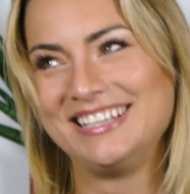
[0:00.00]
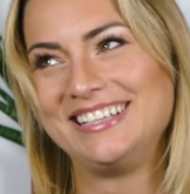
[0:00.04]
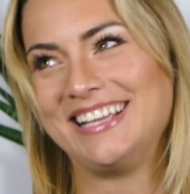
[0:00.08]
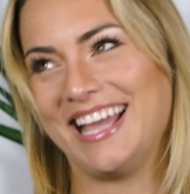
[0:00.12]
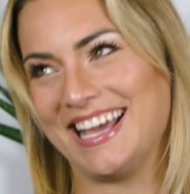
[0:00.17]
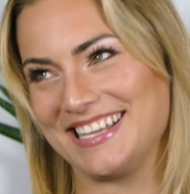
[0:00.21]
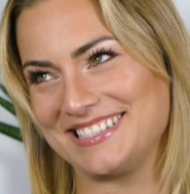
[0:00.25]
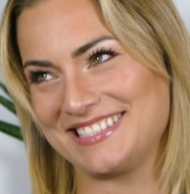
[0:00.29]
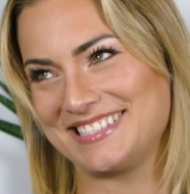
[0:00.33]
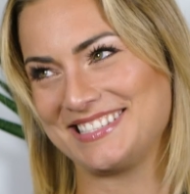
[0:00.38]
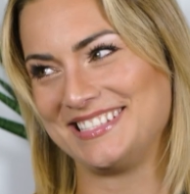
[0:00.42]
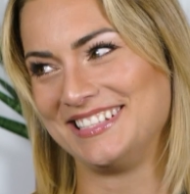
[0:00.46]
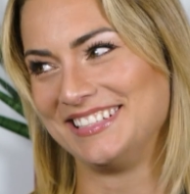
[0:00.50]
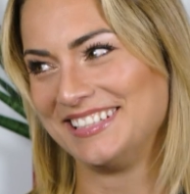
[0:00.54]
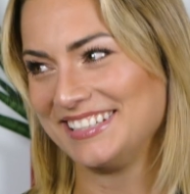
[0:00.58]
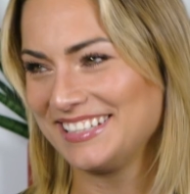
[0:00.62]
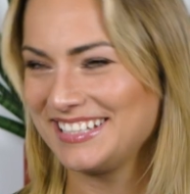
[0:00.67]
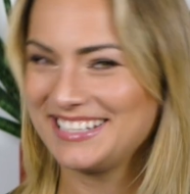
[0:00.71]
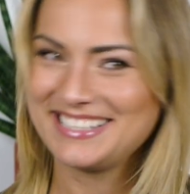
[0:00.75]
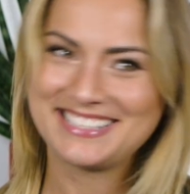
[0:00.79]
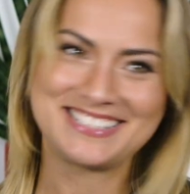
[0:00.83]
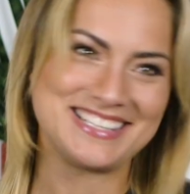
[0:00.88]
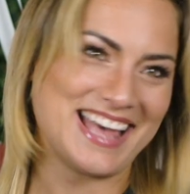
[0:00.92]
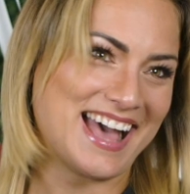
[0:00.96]
Yes,
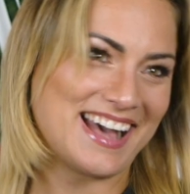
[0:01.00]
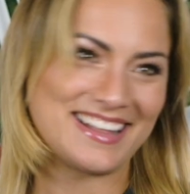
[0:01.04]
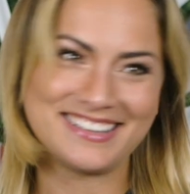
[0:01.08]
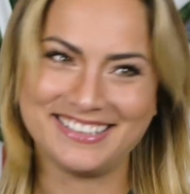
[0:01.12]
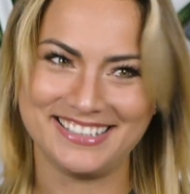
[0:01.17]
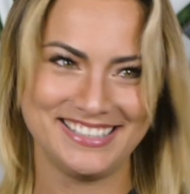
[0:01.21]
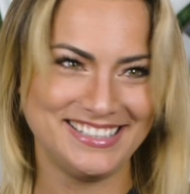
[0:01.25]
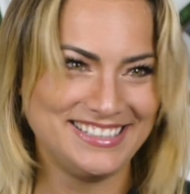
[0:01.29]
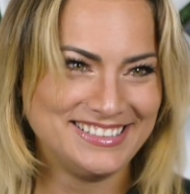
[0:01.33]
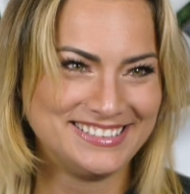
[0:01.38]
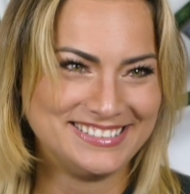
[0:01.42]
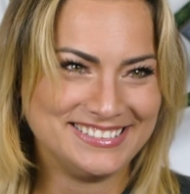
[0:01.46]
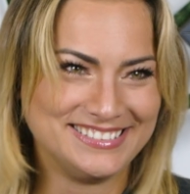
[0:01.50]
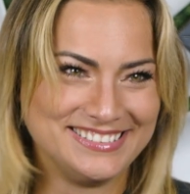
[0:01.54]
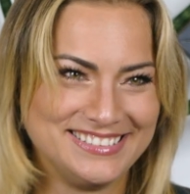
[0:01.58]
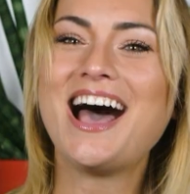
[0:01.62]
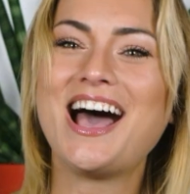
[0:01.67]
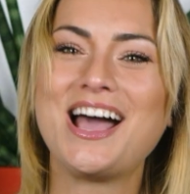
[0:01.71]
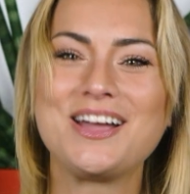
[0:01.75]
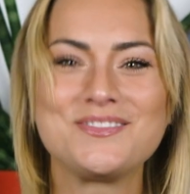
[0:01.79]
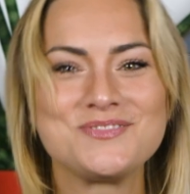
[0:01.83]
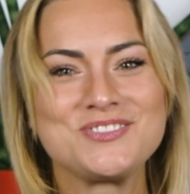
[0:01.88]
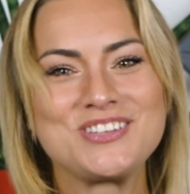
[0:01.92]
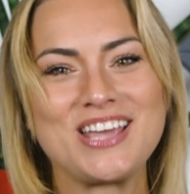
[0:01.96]
exactly.
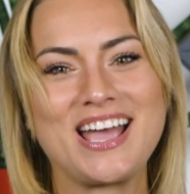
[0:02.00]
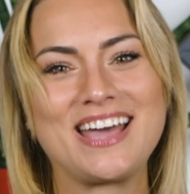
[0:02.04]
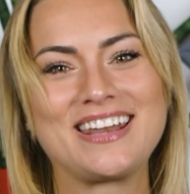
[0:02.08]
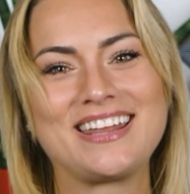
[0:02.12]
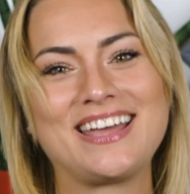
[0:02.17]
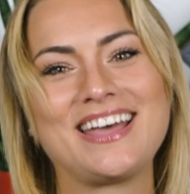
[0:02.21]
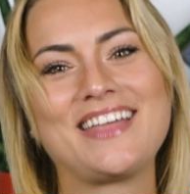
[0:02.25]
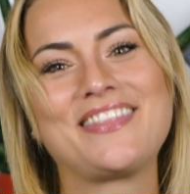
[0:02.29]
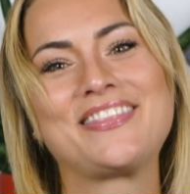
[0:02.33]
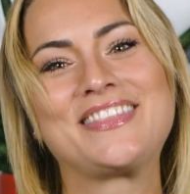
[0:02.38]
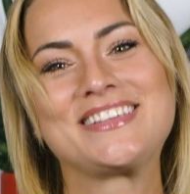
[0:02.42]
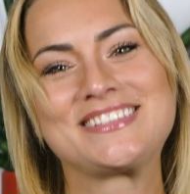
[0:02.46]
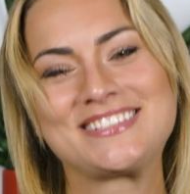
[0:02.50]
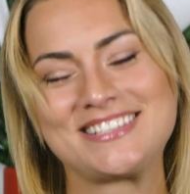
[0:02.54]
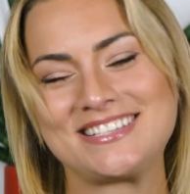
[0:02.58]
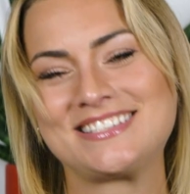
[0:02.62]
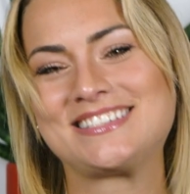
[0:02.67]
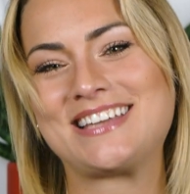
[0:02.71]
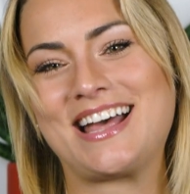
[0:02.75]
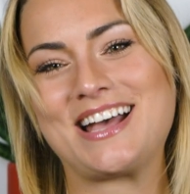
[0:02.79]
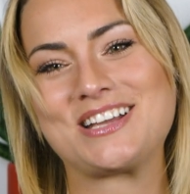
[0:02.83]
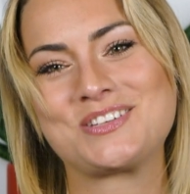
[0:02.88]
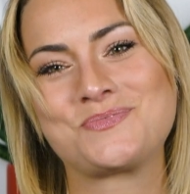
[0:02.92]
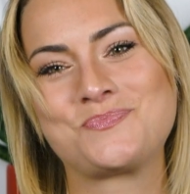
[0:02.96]
I'm Jana, this is
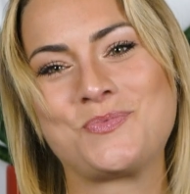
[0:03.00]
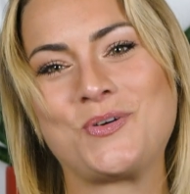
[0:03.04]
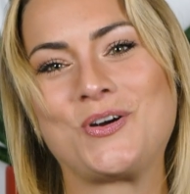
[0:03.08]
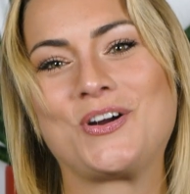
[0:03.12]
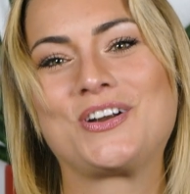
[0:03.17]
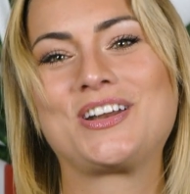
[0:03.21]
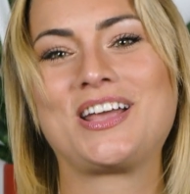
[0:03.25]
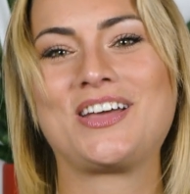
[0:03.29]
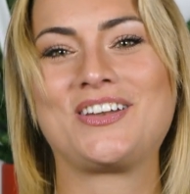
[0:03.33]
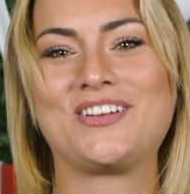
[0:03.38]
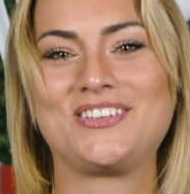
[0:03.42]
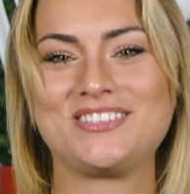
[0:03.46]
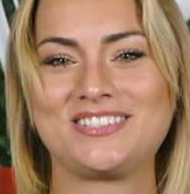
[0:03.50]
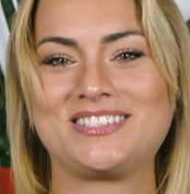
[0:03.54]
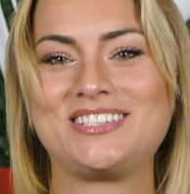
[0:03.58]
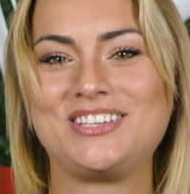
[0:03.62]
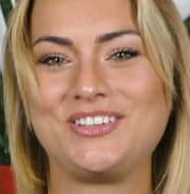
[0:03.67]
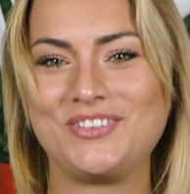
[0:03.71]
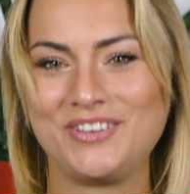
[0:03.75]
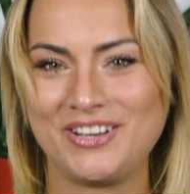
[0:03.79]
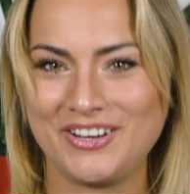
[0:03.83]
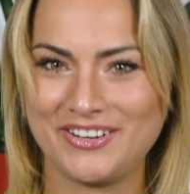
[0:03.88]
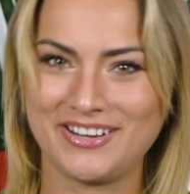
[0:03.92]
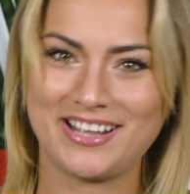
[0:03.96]
Dashboard, and I'll see
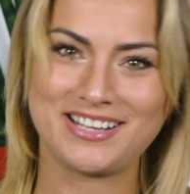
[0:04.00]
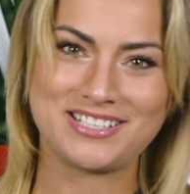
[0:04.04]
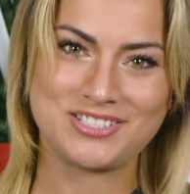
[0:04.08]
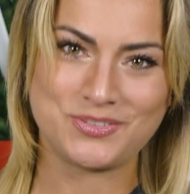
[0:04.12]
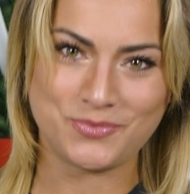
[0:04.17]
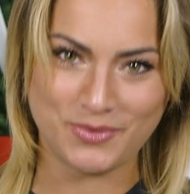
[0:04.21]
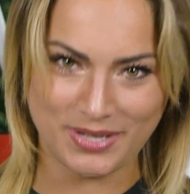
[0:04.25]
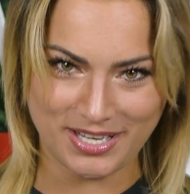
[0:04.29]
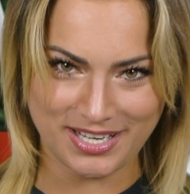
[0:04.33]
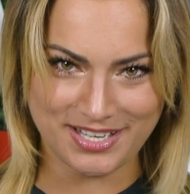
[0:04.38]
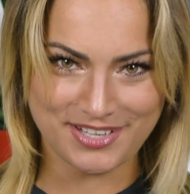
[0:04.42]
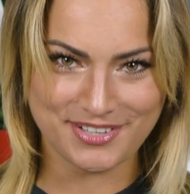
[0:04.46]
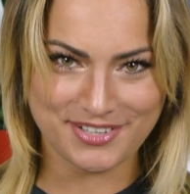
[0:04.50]
you here next week.